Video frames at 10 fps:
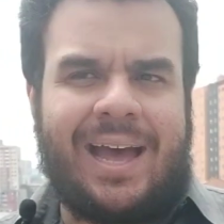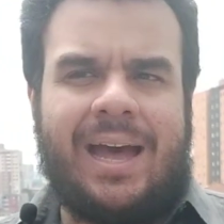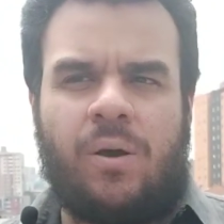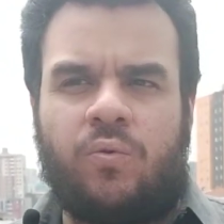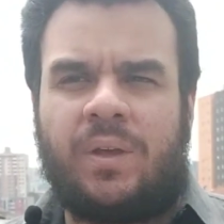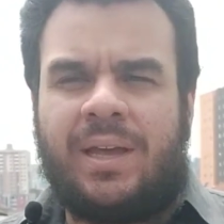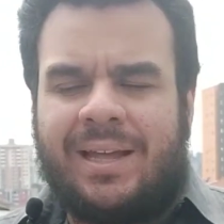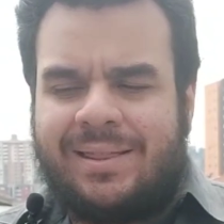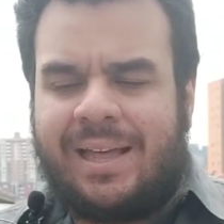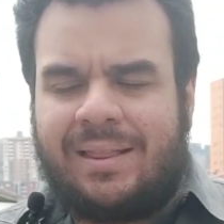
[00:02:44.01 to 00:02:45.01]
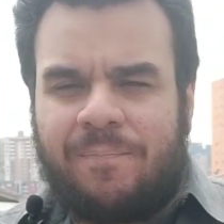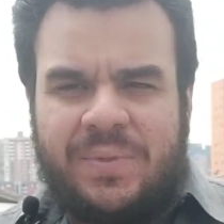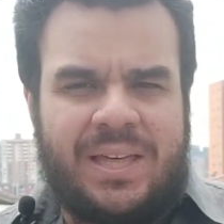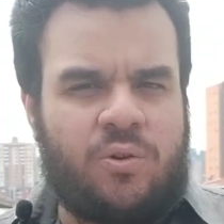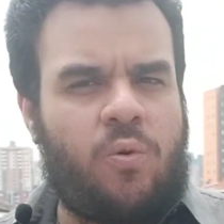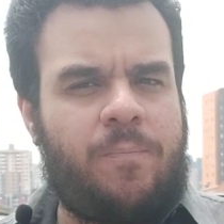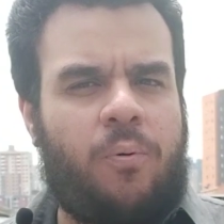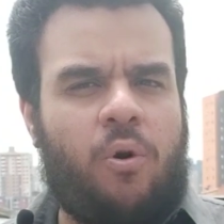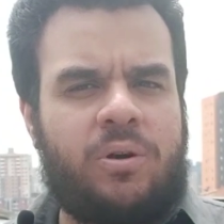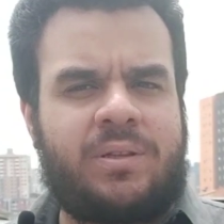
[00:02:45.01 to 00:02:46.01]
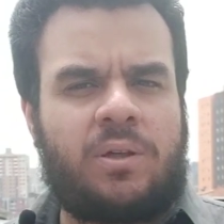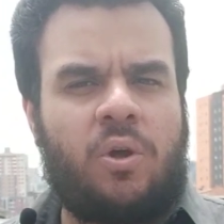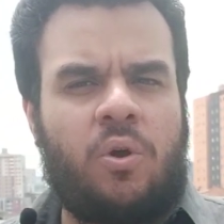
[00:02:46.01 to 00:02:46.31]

out that these reports